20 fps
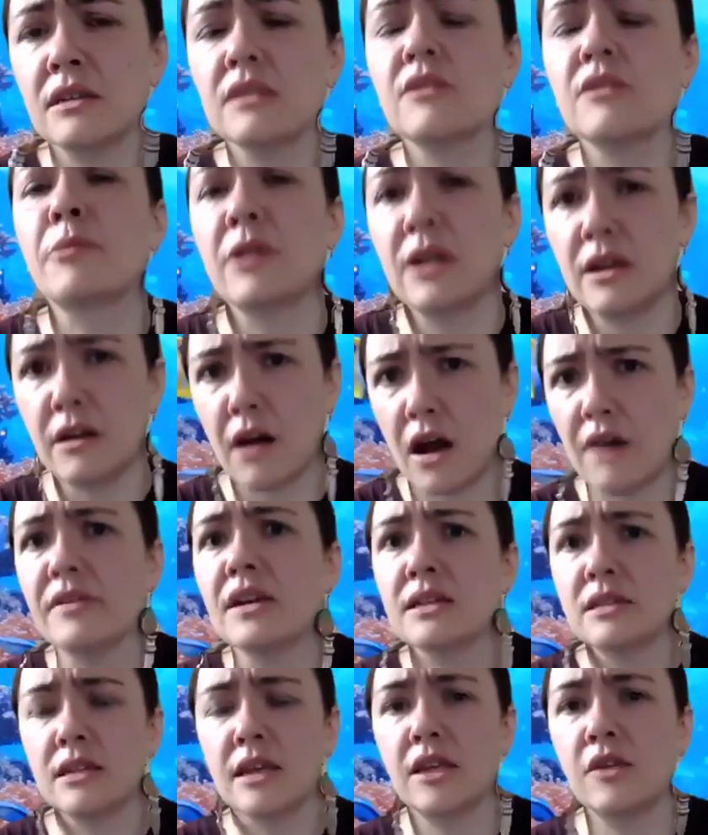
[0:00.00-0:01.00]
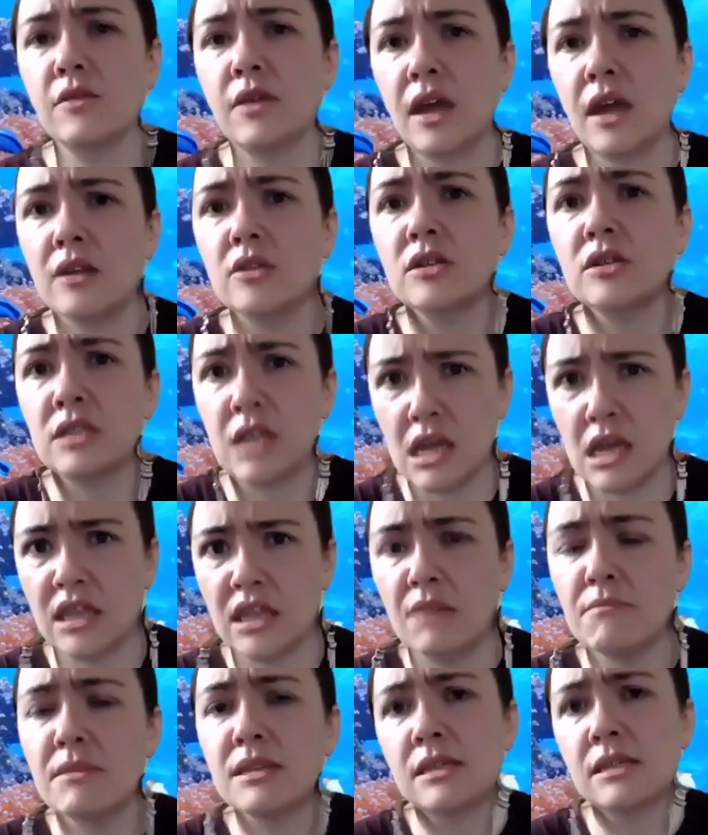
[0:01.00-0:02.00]
They're pretty obvious. Like you can't just take
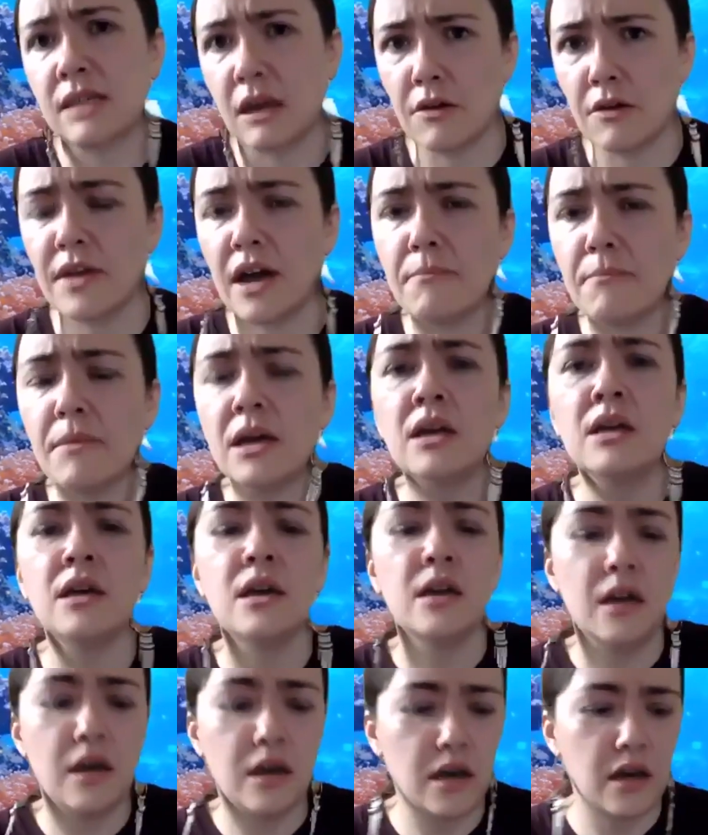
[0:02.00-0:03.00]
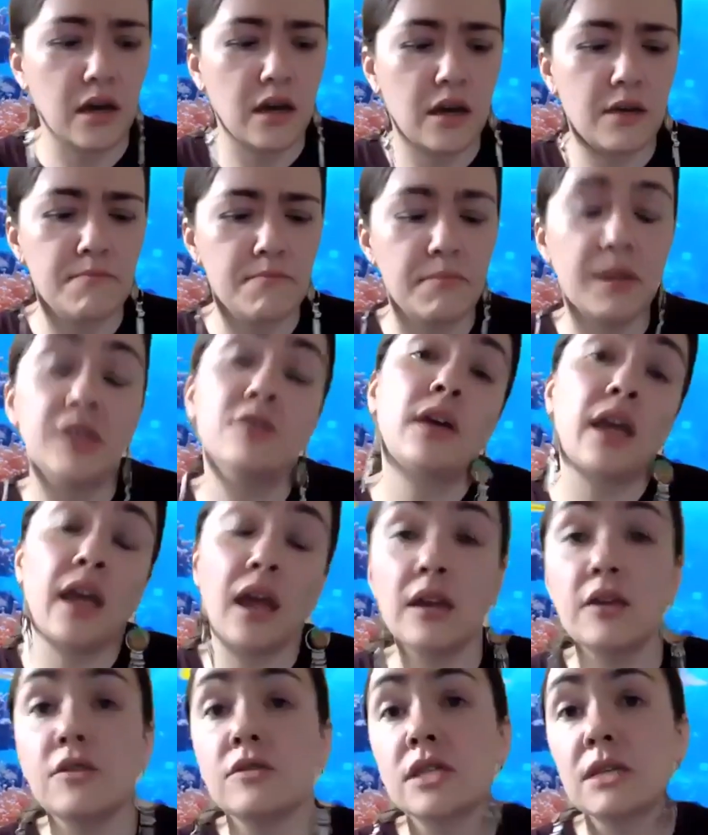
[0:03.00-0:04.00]
them and sell them, um, but you
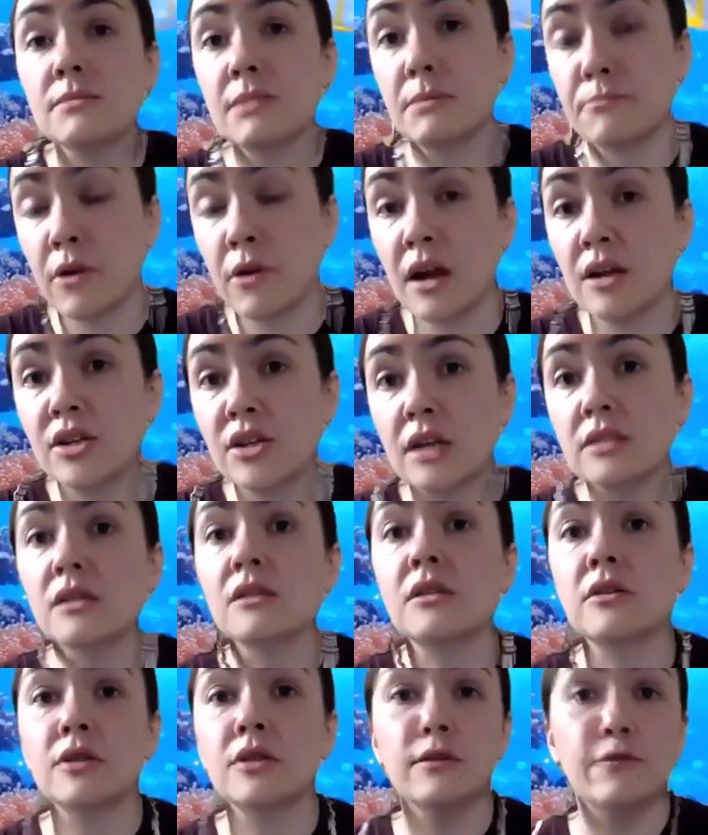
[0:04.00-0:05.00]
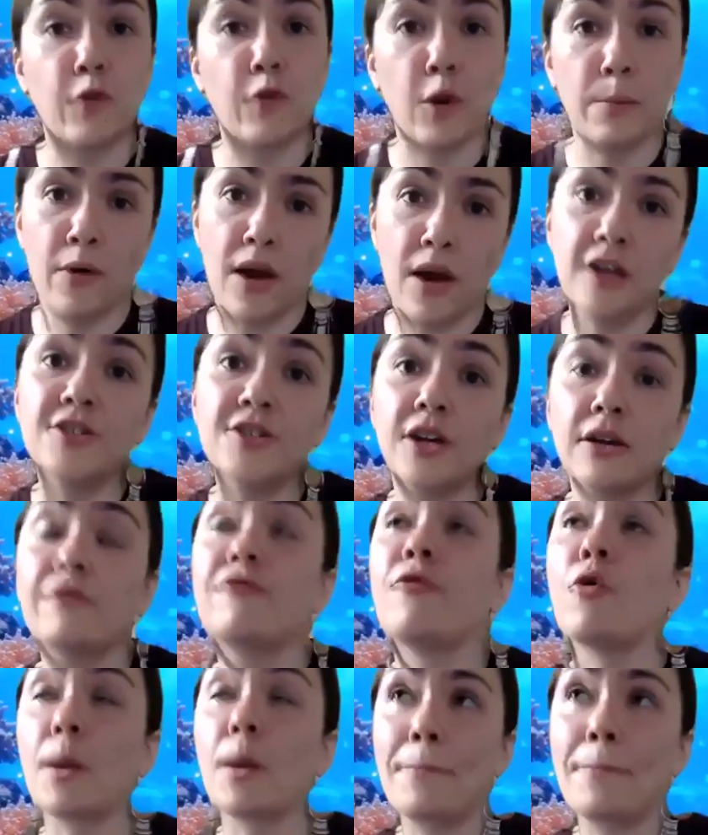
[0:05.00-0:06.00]
can use them in projects, including for project
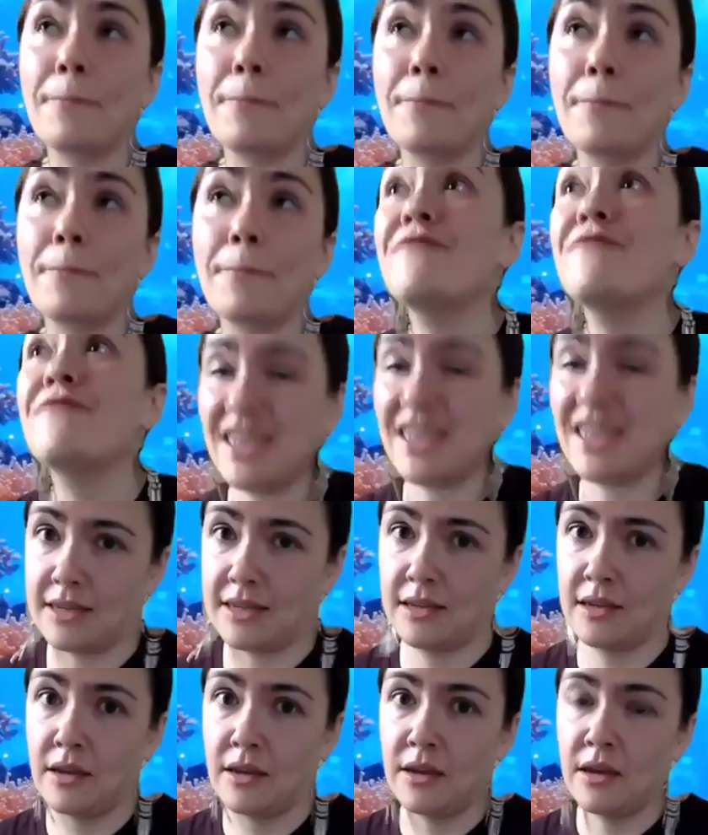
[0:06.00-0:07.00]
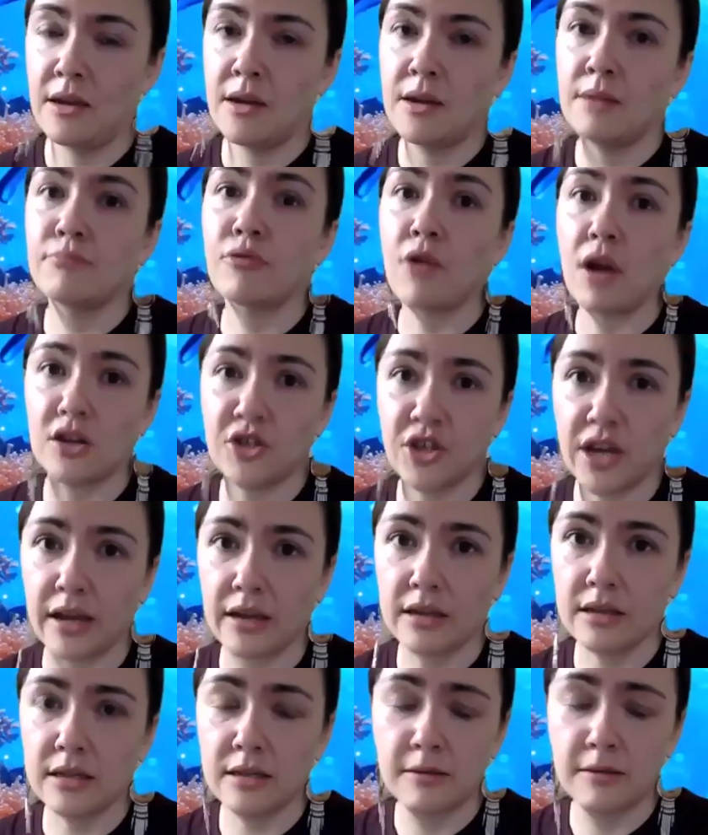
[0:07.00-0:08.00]
for profit
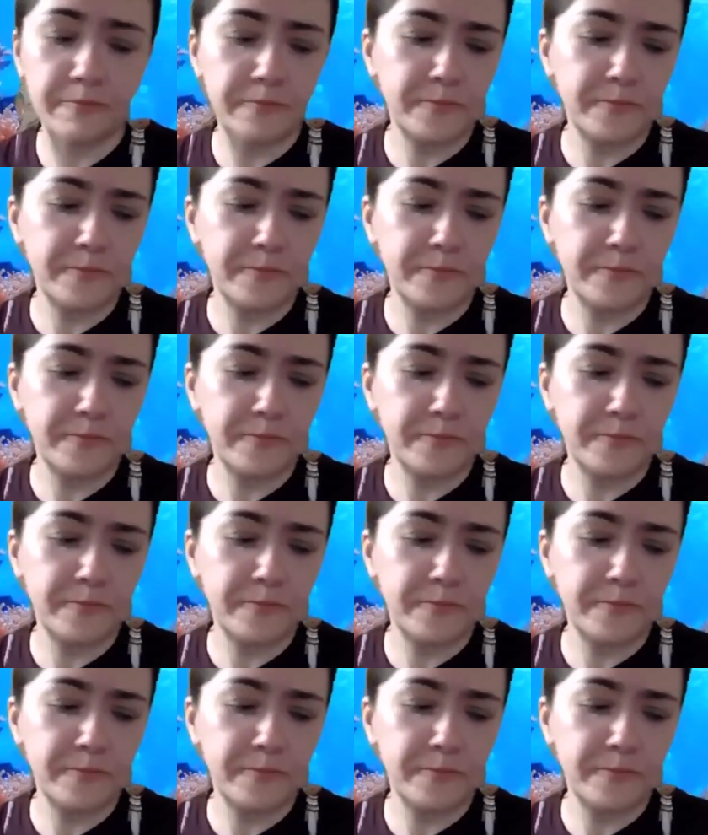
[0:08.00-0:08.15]
projects.